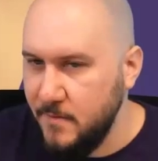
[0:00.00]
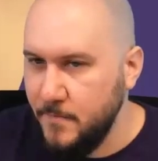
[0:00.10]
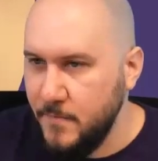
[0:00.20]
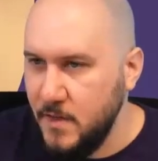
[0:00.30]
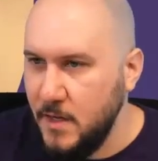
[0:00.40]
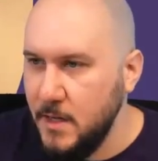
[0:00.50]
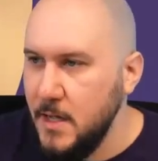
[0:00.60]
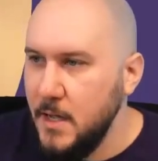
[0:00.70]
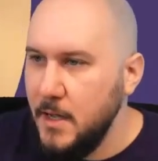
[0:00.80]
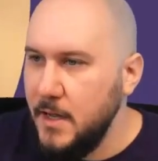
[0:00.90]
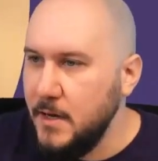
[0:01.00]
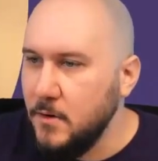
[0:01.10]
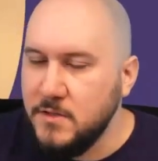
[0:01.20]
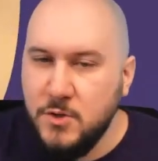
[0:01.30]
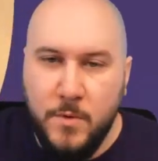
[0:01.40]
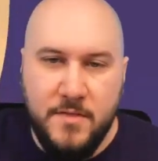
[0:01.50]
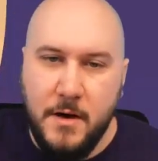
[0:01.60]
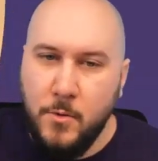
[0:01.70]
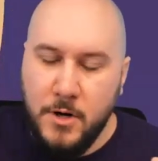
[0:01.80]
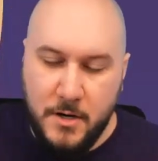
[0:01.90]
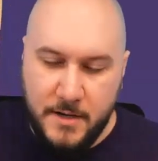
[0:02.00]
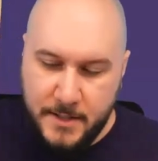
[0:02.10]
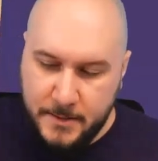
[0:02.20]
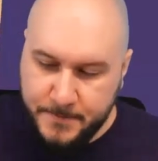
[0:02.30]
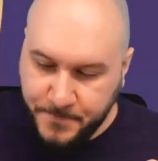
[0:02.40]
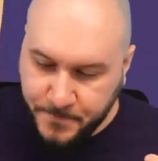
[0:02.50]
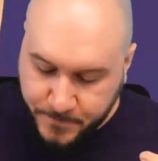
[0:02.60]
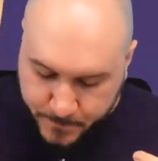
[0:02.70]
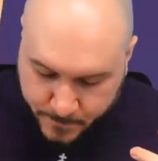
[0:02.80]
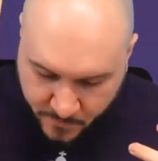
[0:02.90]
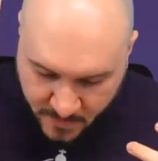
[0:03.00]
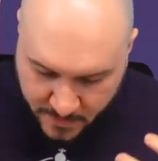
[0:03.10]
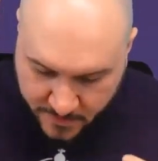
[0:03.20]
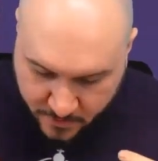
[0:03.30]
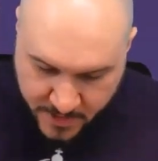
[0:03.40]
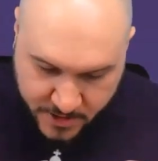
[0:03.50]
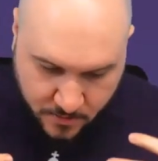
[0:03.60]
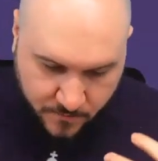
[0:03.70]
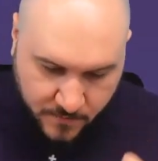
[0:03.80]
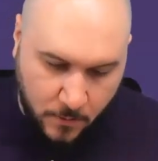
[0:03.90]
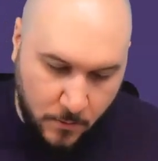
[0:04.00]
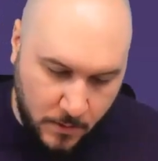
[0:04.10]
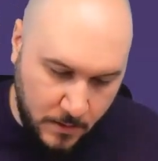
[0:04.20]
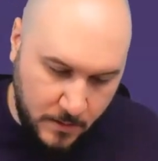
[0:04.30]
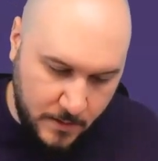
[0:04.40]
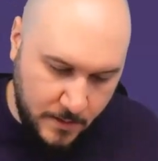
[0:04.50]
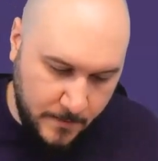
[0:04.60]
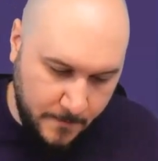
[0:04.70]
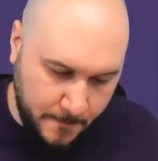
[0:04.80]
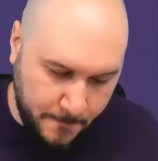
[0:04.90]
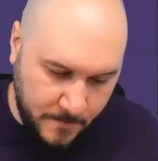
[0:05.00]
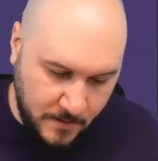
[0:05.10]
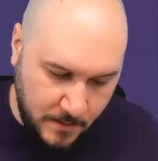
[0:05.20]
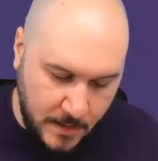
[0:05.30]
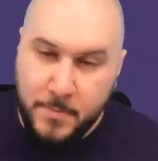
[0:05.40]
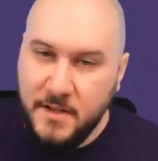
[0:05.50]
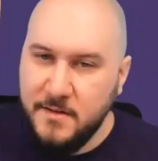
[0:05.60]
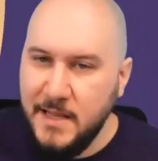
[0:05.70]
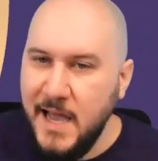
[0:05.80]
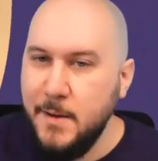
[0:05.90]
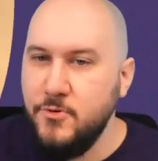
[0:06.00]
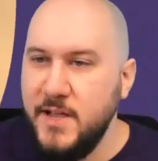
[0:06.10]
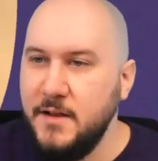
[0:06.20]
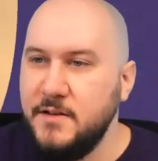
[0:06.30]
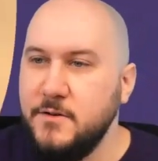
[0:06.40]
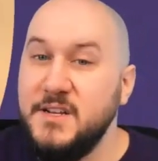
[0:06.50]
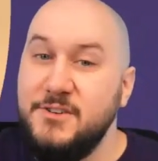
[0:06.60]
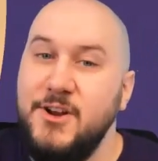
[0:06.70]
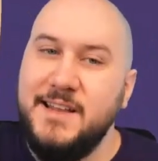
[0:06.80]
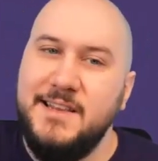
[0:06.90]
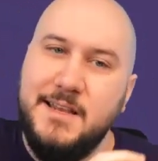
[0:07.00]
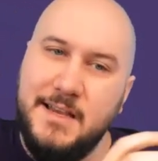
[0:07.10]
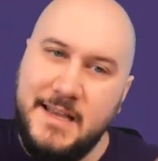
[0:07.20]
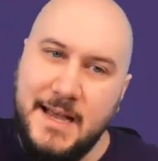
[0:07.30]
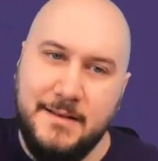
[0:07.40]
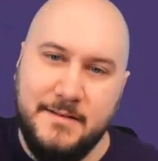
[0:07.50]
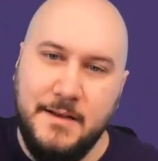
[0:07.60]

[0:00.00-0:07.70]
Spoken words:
Yeah, and also with our integration of our implant library editor directly in the CAD.